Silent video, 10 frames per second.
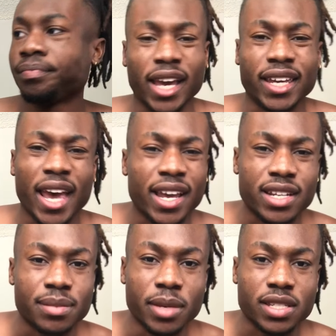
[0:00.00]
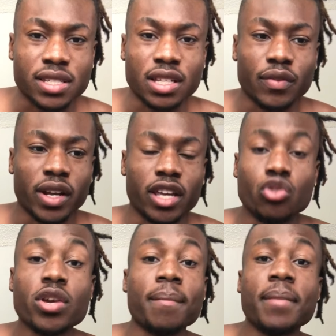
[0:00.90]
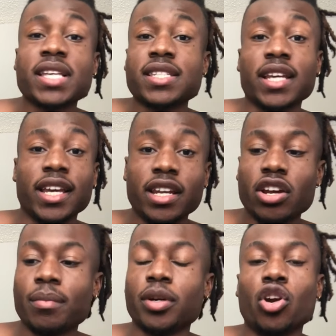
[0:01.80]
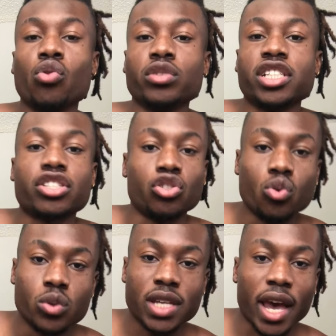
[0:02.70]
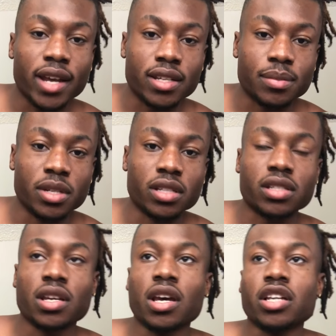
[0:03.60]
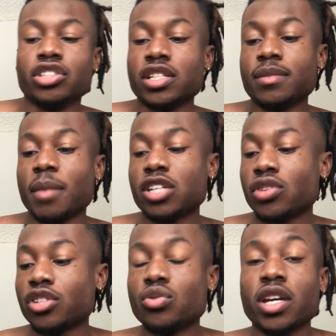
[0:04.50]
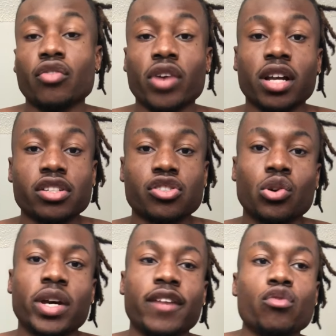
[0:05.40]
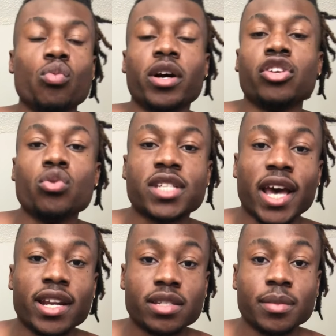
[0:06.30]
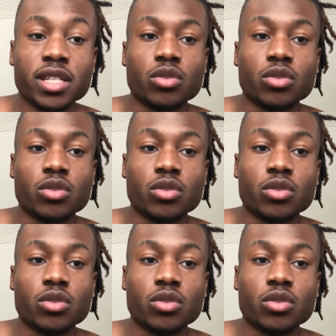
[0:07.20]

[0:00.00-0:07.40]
Cactus mix and stuff like that. You can mix it in there, but don't just use Cactus mix. Just make sure that you're getting regular soil. And if you want to use Cactus mix,